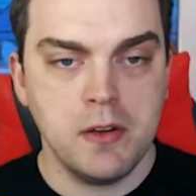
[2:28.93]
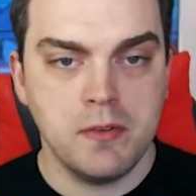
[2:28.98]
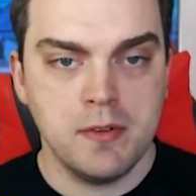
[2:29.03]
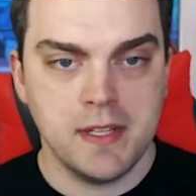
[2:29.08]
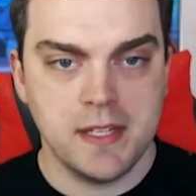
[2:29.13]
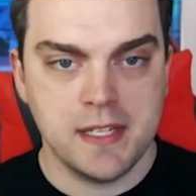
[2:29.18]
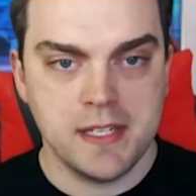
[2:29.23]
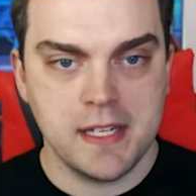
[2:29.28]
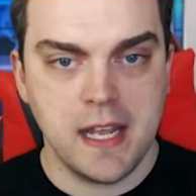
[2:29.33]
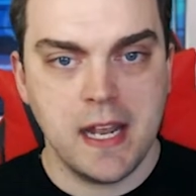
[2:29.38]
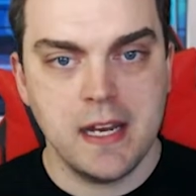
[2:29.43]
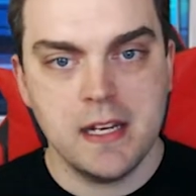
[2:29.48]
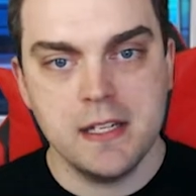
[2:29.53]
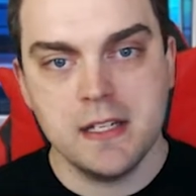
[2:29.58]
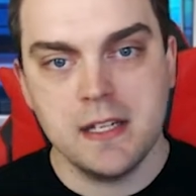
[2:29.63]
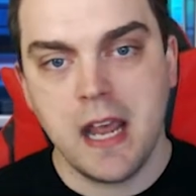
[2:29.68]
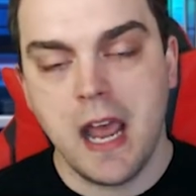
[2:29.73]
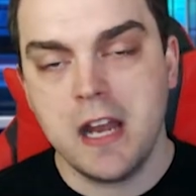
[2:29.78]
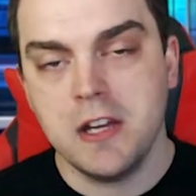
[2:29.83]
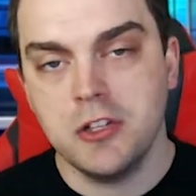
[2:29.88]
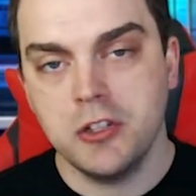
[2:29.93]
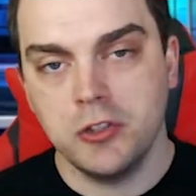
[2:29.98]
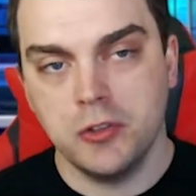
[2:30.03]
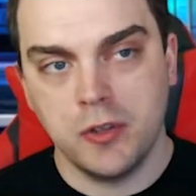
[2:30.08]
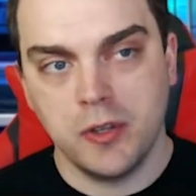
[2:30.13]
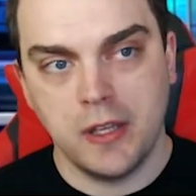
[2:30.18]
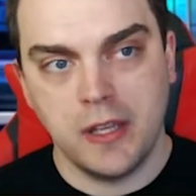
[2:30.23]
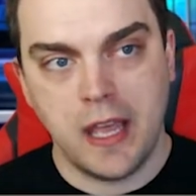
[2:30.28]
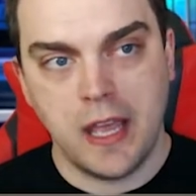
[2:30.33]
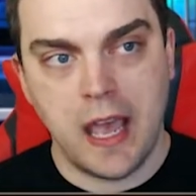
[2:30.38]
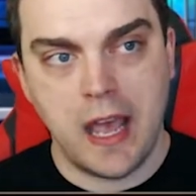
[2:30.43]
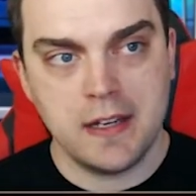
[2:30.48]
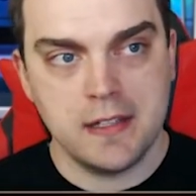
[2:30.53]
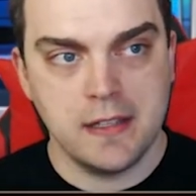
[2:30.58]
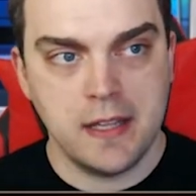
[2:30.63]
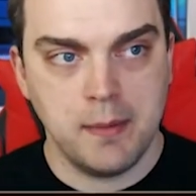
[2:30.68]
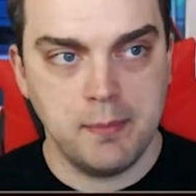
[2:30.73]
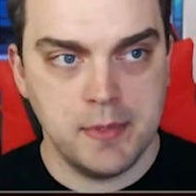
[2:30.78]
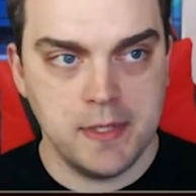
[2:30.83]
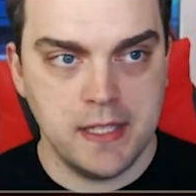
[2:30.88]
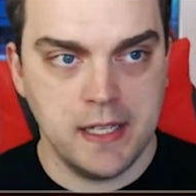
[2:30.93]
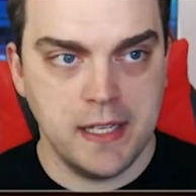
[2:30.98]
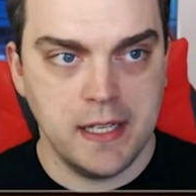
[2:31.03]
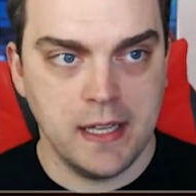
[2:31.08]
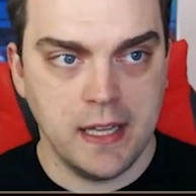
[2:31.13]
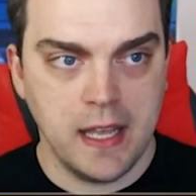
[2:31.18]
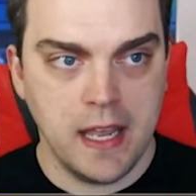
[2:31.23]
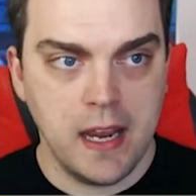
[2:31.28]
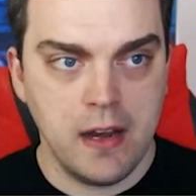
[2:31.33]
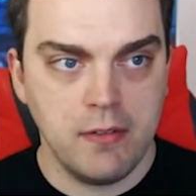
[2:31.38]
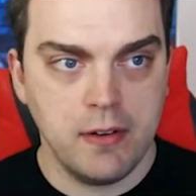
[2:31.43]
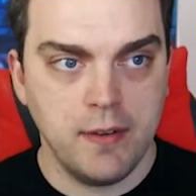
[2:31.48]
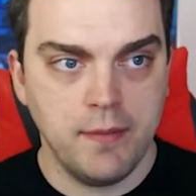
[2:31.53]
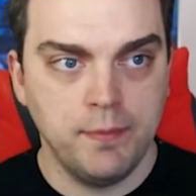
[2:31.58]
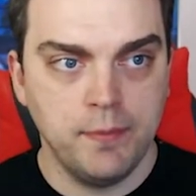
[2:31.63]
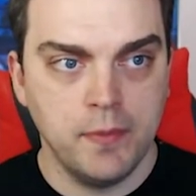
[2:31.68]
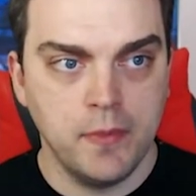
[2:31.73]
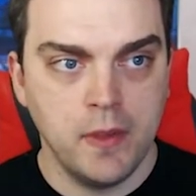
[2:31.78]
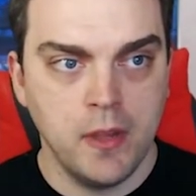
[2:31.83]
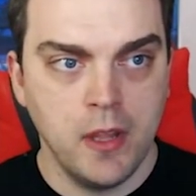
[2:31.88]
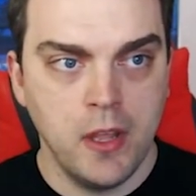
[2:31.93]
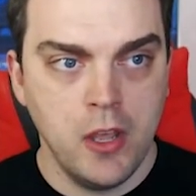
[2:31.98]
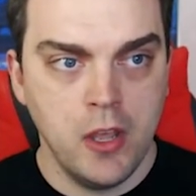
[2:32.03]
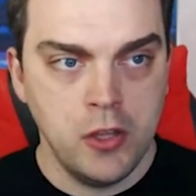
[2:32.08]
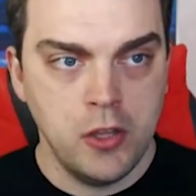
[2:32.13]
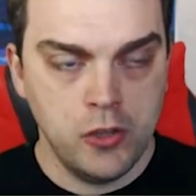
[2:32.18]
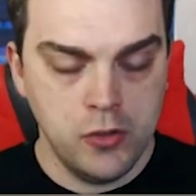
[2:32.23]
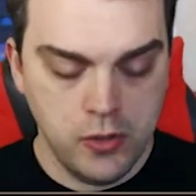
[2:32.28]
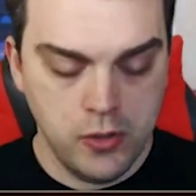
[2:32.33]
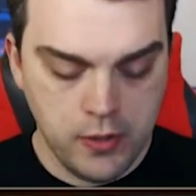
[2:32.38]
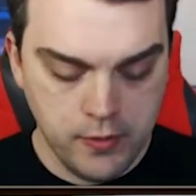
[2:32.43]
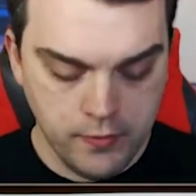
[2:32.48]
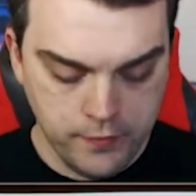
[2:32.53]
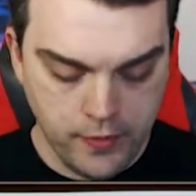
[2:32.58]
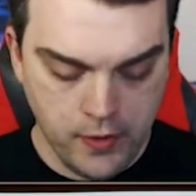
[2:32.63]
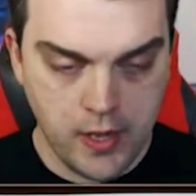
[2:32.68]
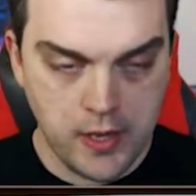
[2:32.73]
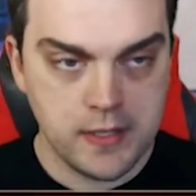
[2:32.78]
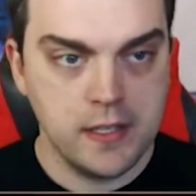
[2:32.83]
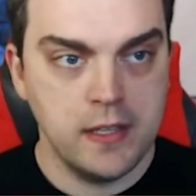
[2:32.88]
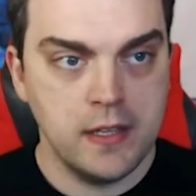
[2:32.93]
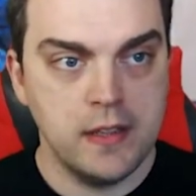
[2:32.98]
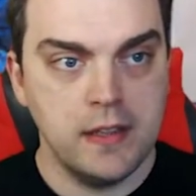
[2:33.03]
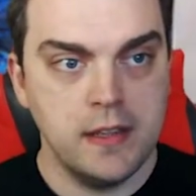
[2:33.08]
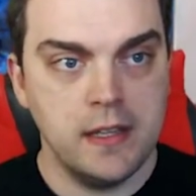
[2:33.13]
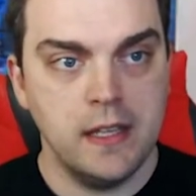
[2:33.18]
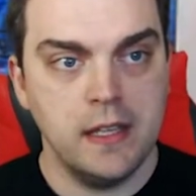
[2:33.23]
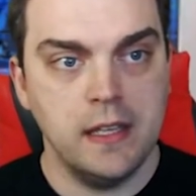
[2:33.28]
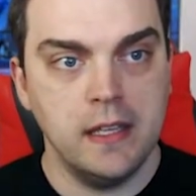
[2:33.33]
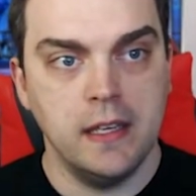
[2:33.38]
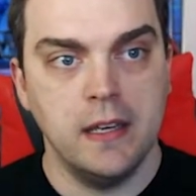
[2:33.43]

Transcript: in the standards and you're looking at that particular area, you can find the